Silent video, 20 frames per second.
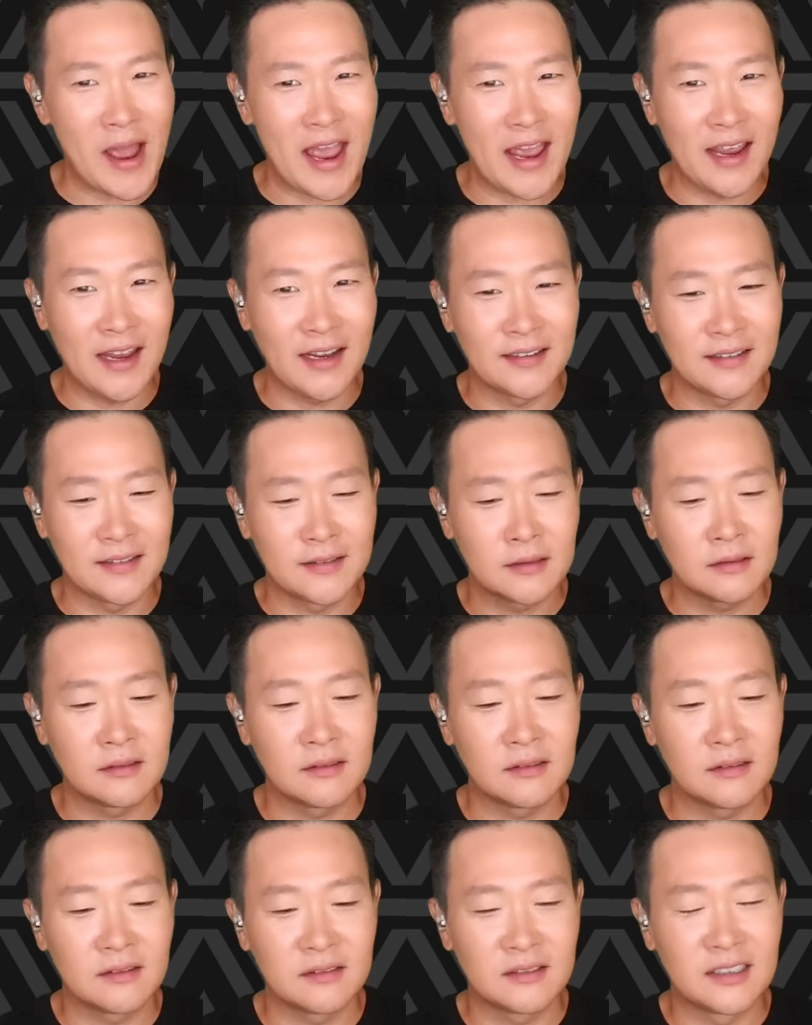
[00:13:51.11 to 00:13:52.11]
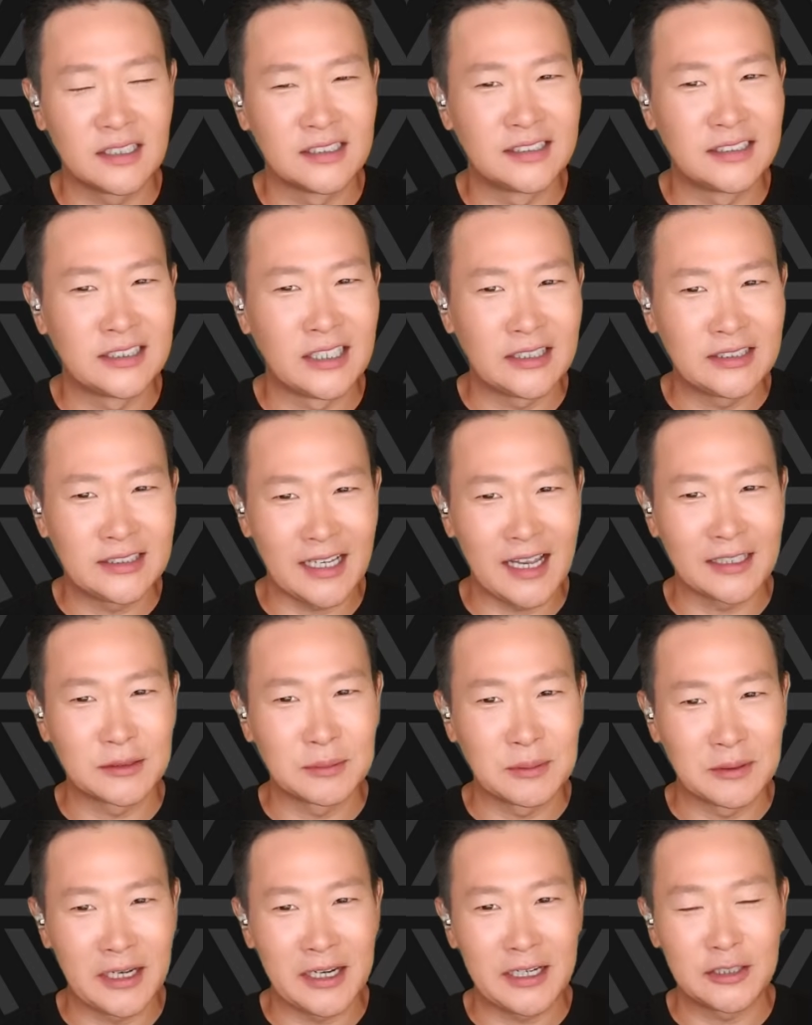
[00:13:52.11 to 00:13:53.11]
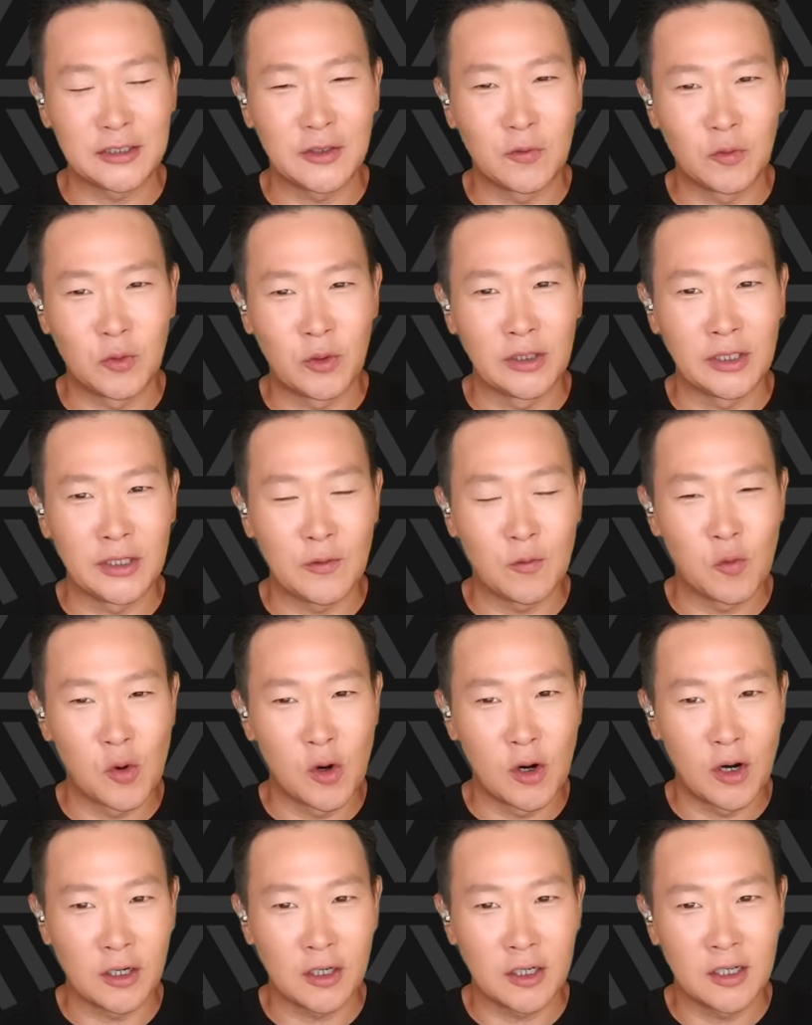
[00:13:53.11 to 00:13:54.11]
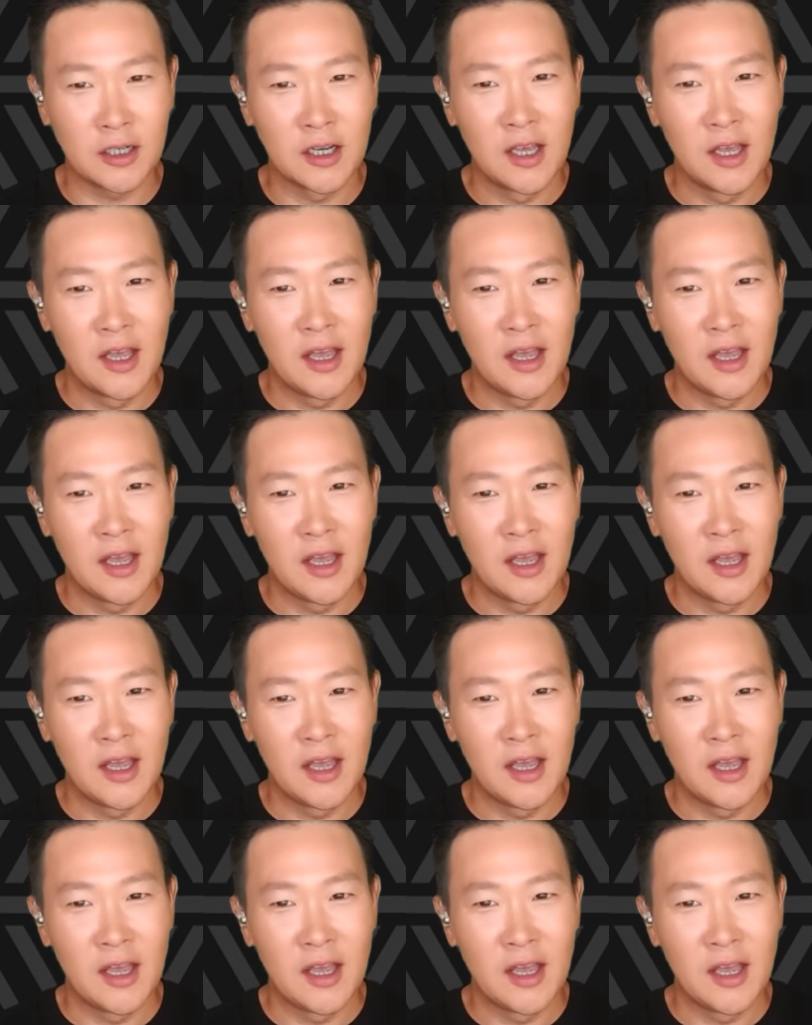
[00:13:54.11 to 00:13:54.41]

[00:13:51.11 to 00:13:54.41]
And does this explanation really work?